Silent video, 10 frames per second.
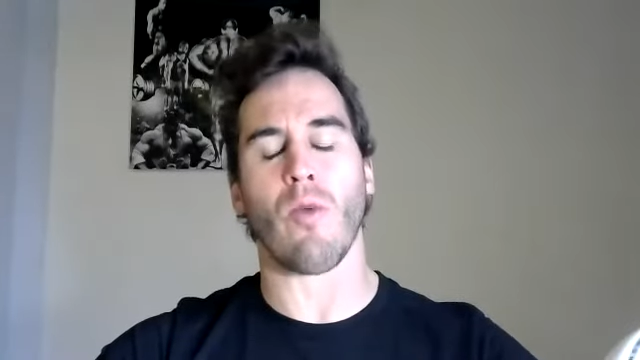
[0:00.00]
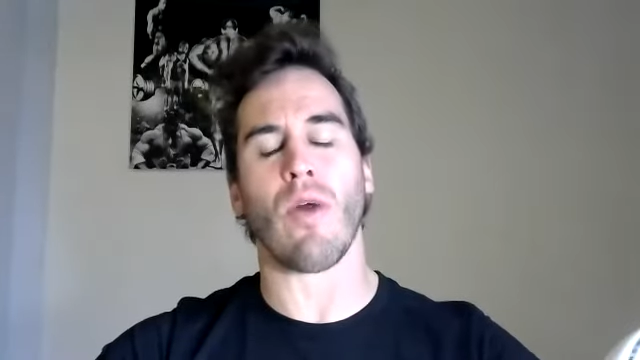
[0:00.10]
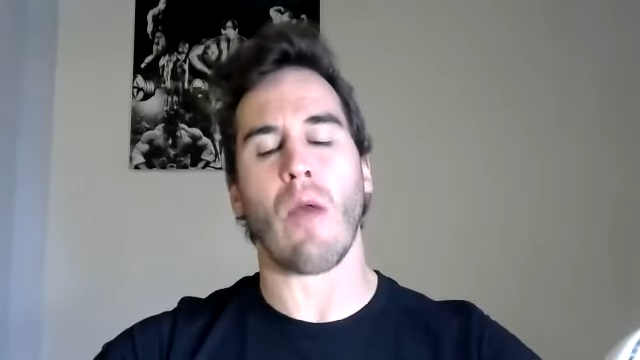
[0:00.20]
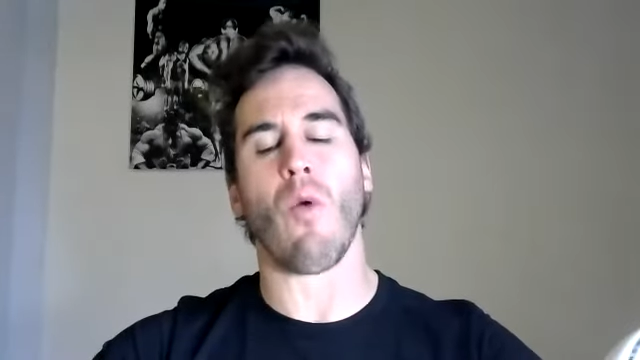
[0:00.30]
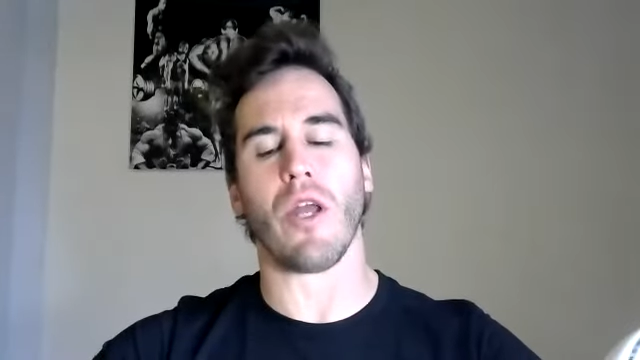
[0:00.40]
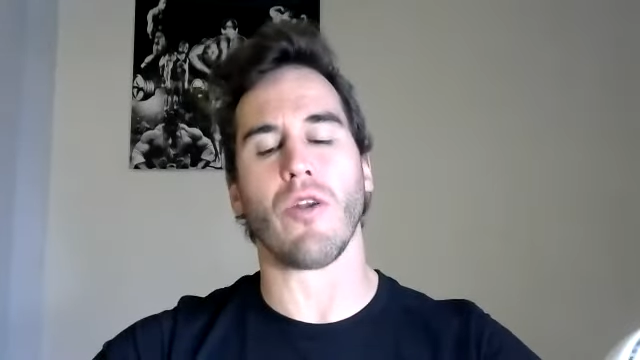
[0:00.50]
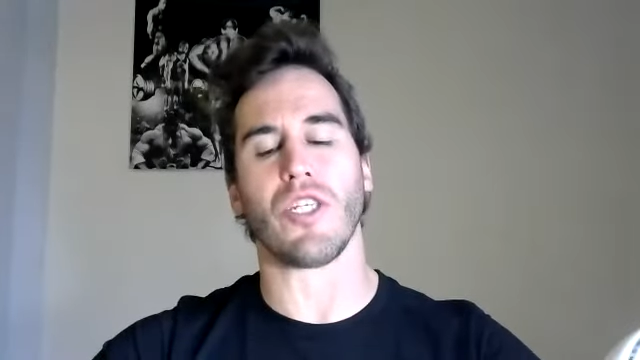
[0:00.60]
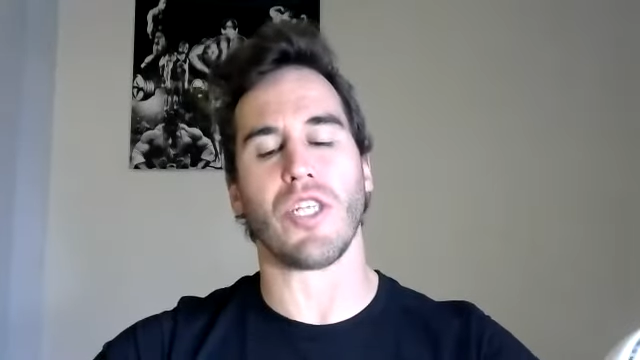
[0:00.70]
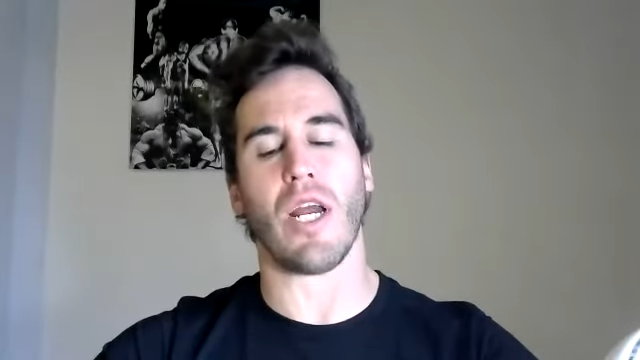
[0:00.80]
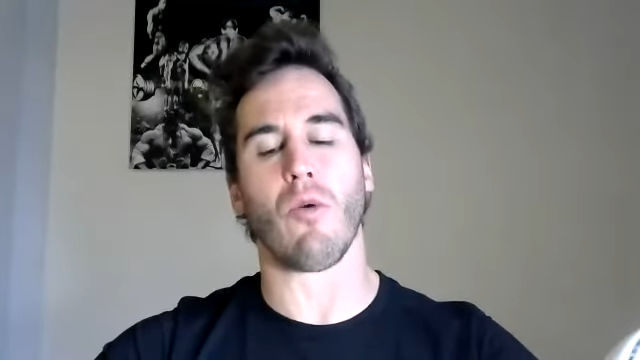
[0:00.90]
what I want you to
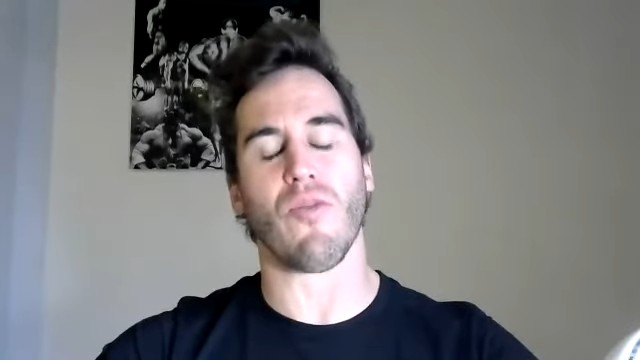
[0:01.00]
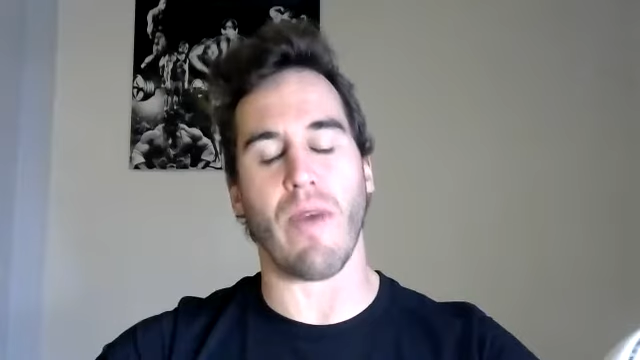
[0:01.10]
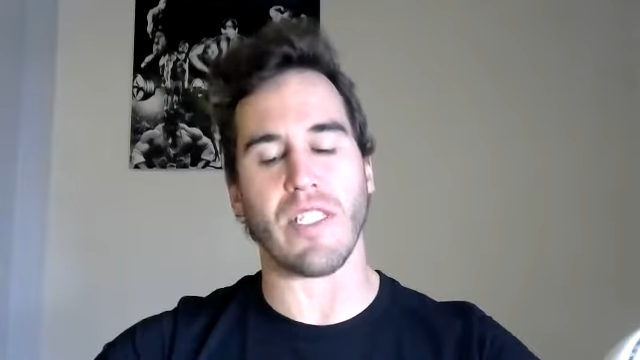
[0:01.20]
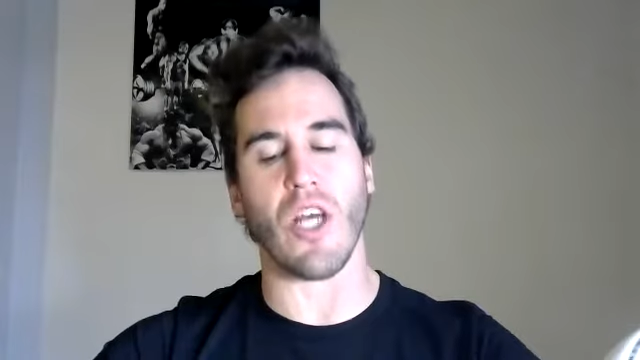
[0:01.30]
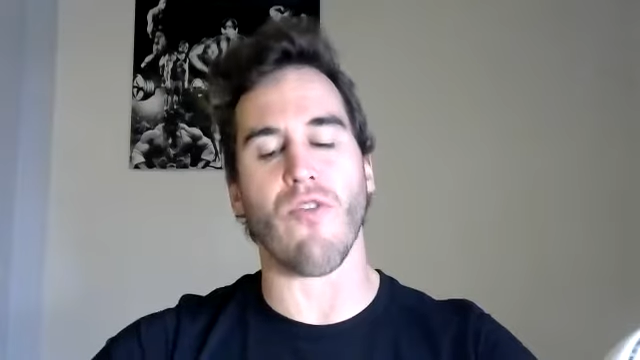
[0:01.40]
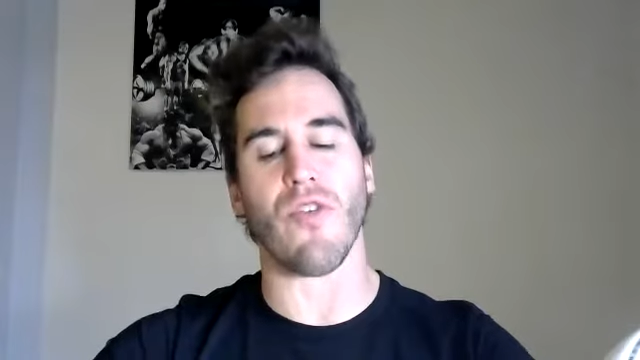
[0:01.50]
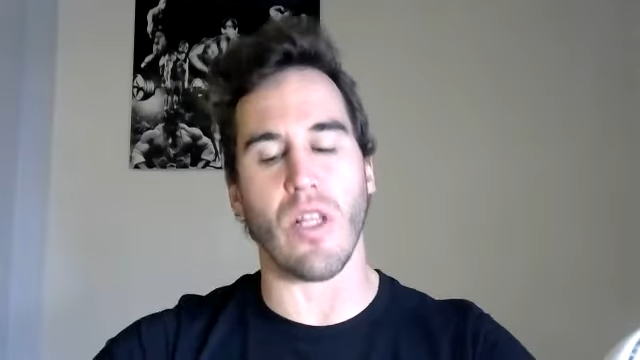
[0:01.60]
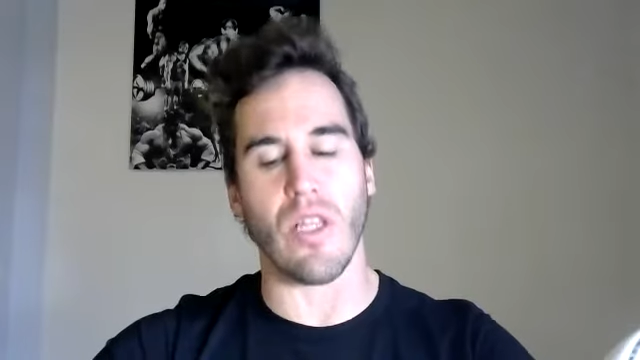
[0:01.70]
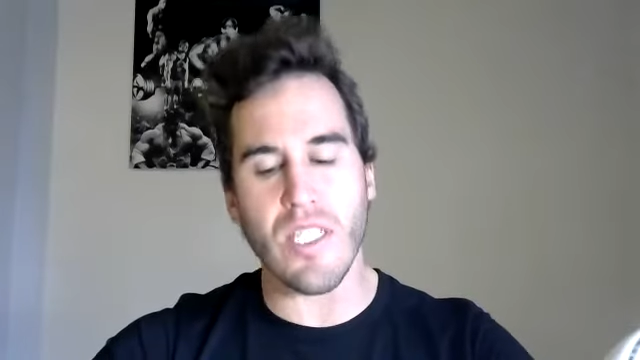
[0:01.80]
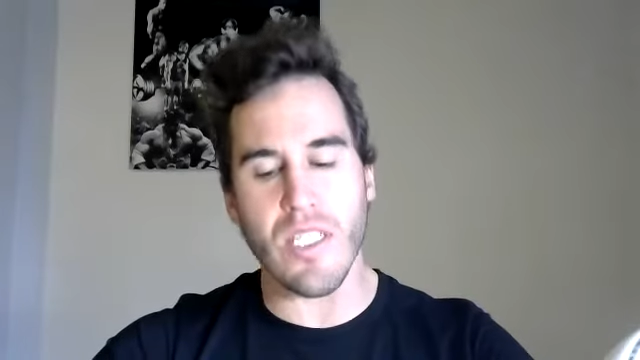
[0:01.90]
share with myself and the
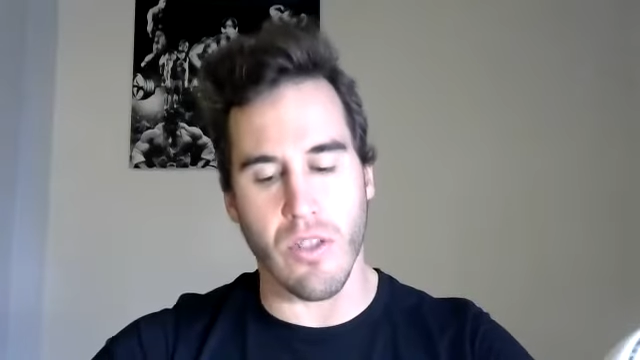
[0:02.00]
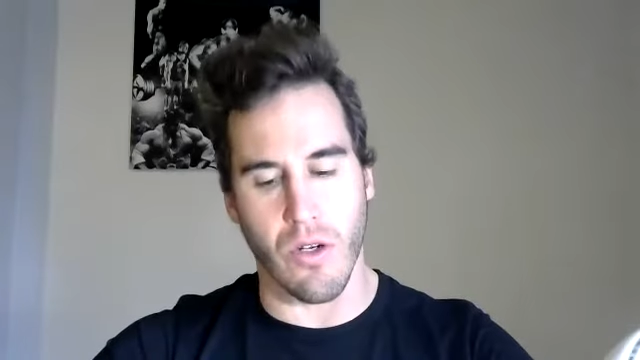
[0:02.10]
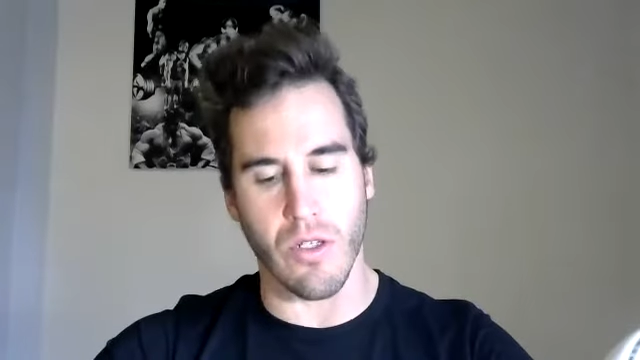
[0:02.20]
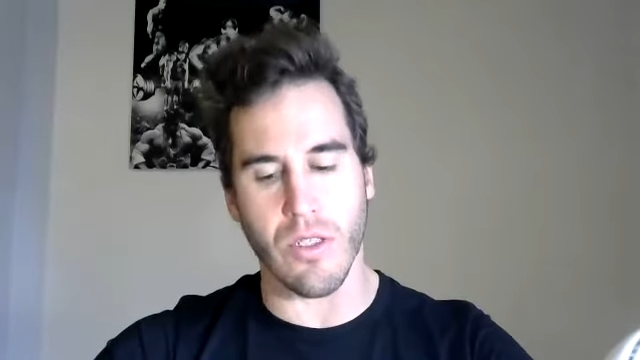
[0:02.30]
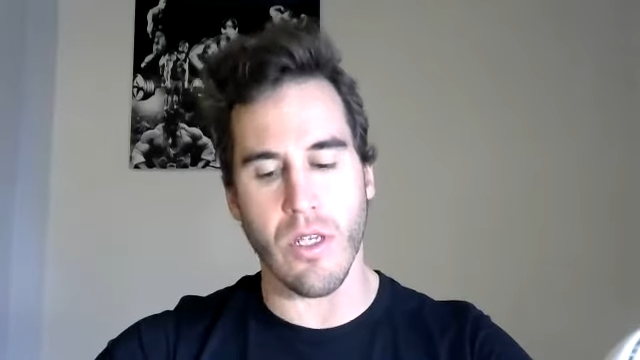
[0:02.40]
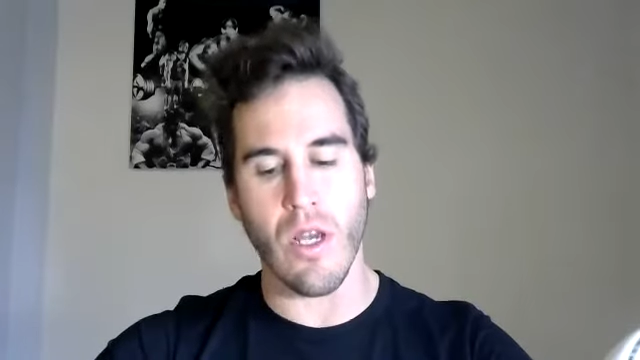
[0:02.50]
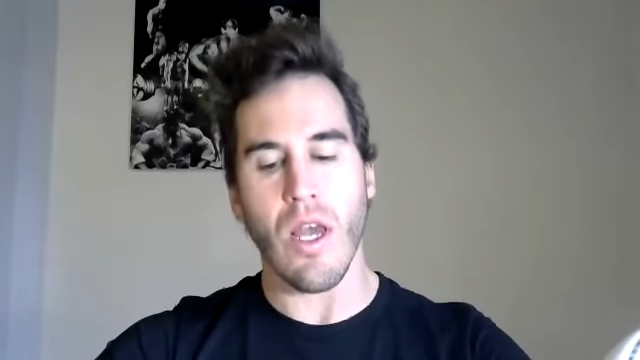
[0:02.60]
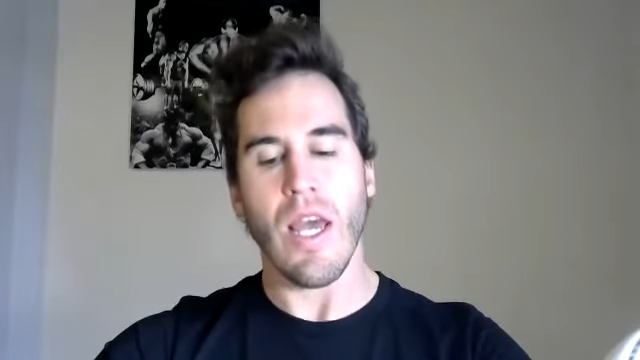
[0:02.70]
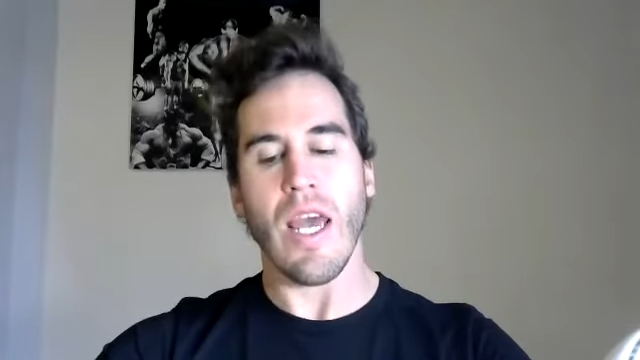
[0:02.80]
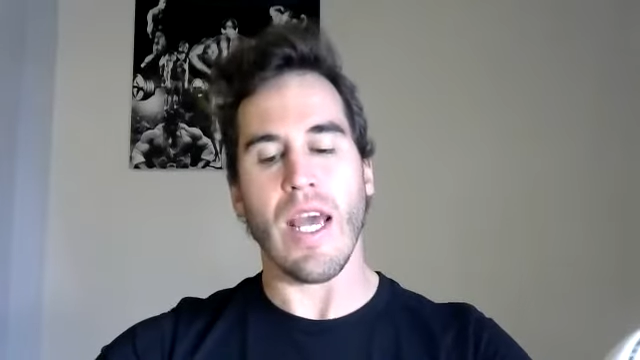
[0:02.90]
listeners
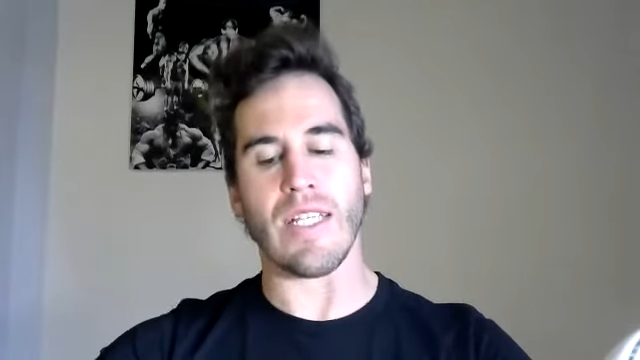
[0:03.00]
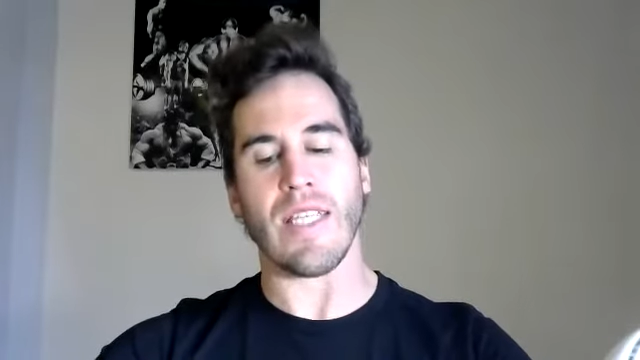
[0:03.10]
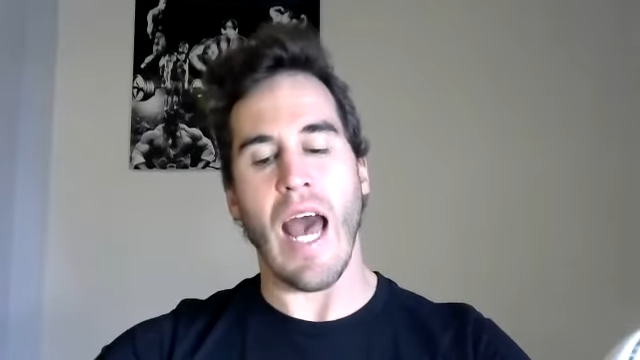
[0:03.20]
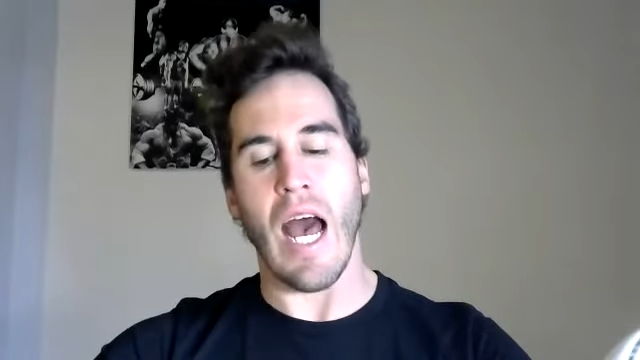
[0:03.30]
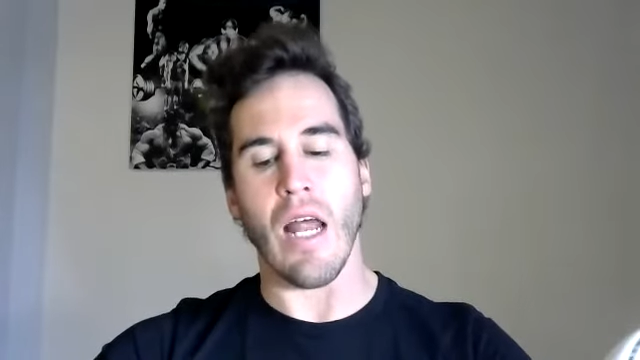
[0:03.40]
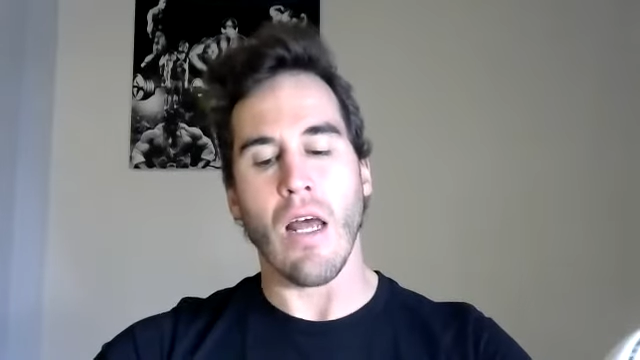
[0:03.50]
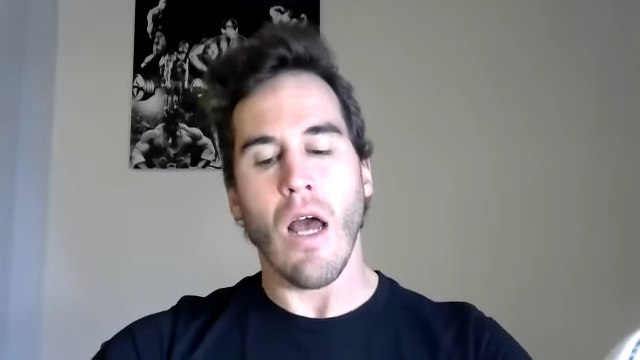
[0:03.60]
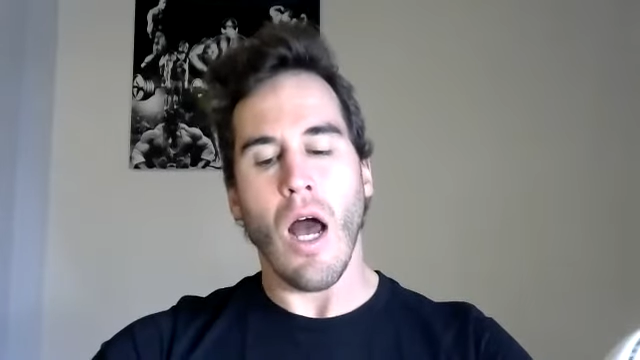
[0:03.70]
is that,